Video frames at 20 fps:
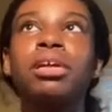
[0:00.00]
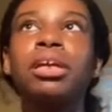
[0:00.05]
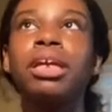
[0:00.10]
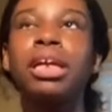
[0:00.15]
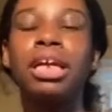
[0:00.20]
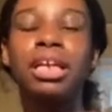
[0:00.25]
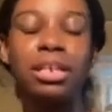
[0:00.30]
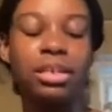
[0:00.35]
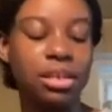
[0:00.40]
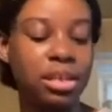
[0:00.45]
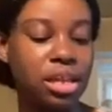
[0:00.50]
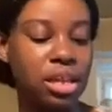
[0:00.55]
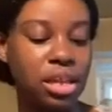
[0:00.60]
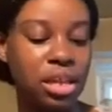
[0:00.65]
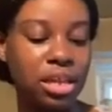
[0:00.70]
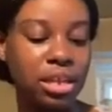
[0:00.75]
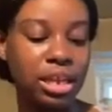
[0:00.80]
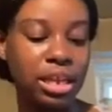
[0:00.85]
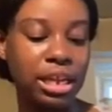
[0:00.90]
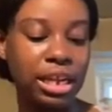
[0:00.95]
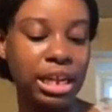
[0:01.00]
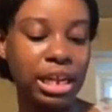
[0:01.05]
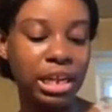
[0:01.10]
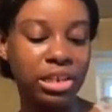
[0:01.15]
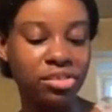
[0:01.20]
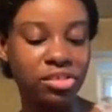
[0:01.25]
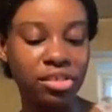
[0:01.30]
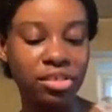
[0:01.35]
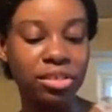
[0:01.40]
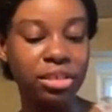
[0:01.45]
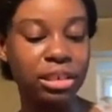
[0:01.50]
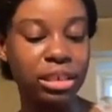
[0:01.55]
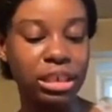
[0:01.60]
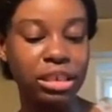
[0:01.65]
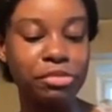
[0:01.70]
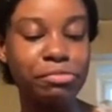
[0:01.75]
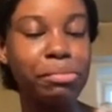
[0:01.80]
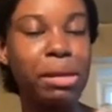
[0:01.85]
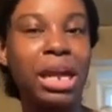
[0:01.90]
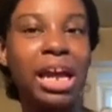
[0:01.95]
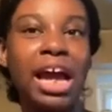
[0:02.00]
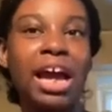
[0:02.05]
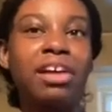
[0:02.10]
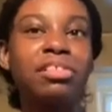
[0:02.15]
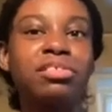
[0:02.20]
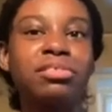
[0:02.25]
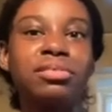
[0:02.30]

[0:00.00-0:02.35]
Can I just leave my house